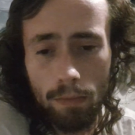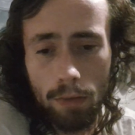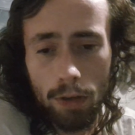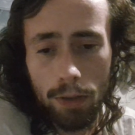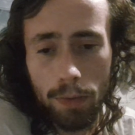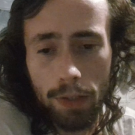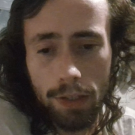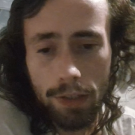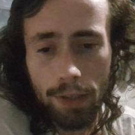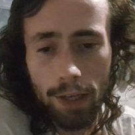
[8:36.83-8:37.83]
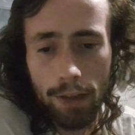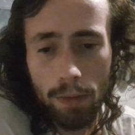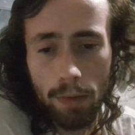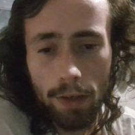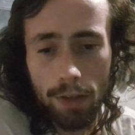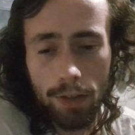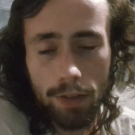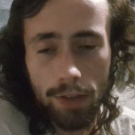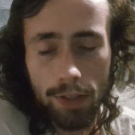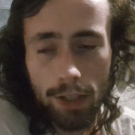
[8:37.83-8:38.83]
Other one is getting the work done
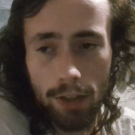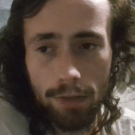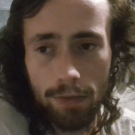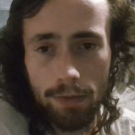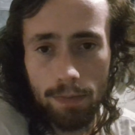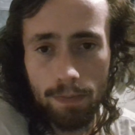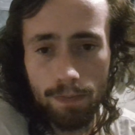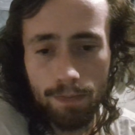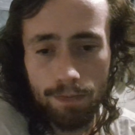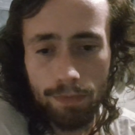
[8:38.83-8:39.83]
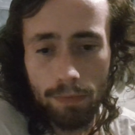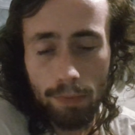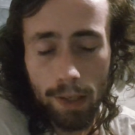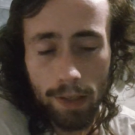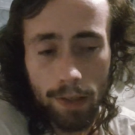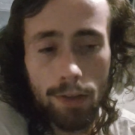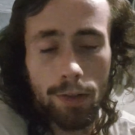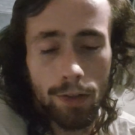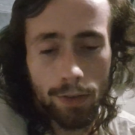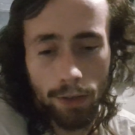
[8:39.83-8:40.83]
yourself.
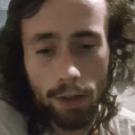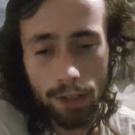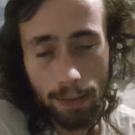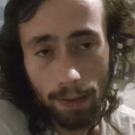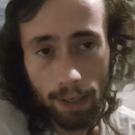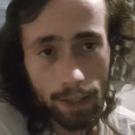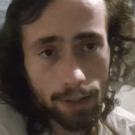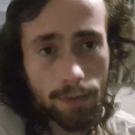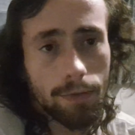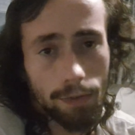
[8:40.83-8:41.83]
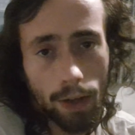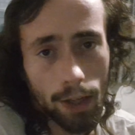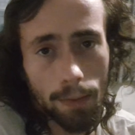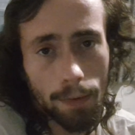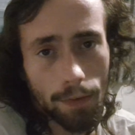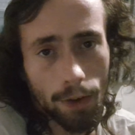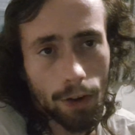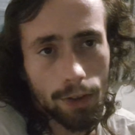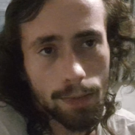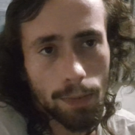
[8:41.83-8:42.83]
A lot of time I asked for help, of
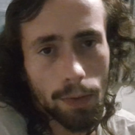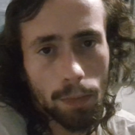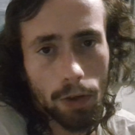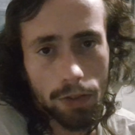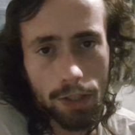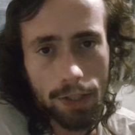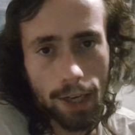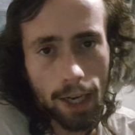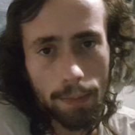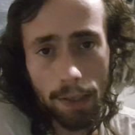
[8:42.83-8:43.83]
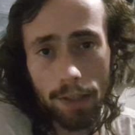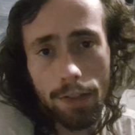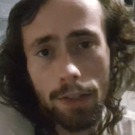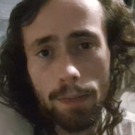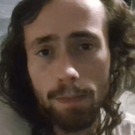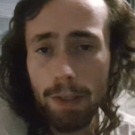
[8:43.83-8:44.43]
course, but most of the time I had to.